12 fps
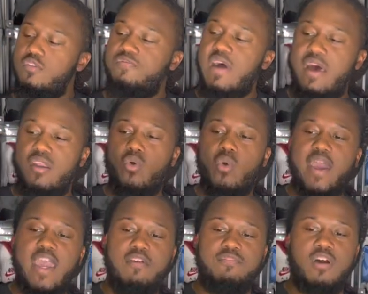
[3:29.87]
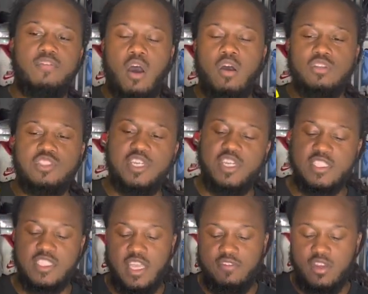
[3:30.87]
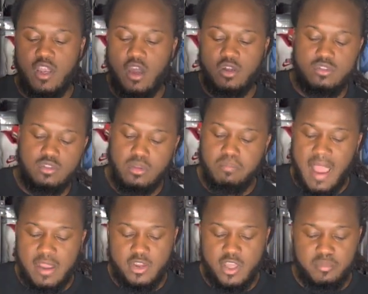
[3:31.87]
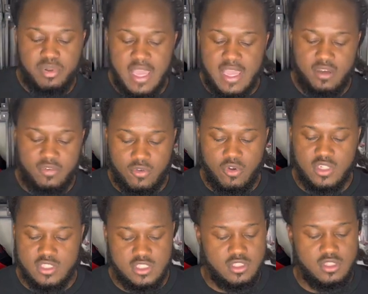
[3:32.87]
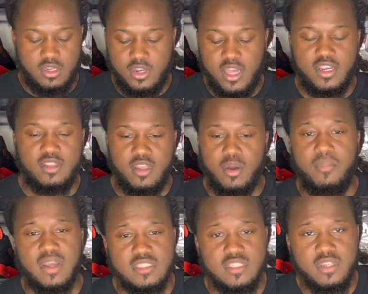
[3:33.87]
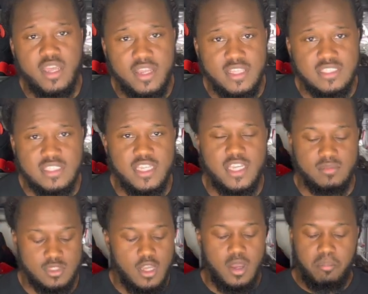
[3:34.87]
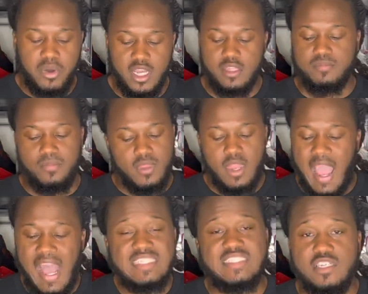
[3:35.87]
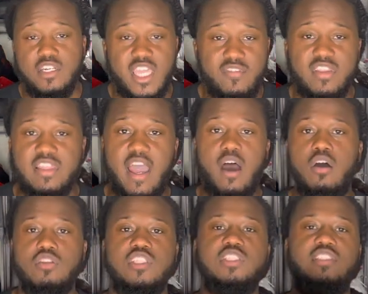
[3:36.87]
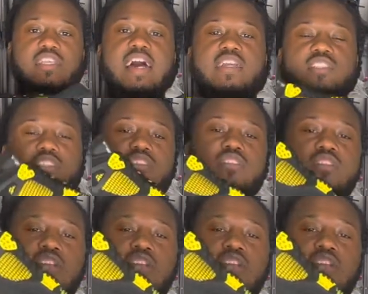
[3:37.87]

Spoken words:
final wave of OG, even though Michael didn't play in, of course, because, you know, none of his team. But I still give it that OG status. This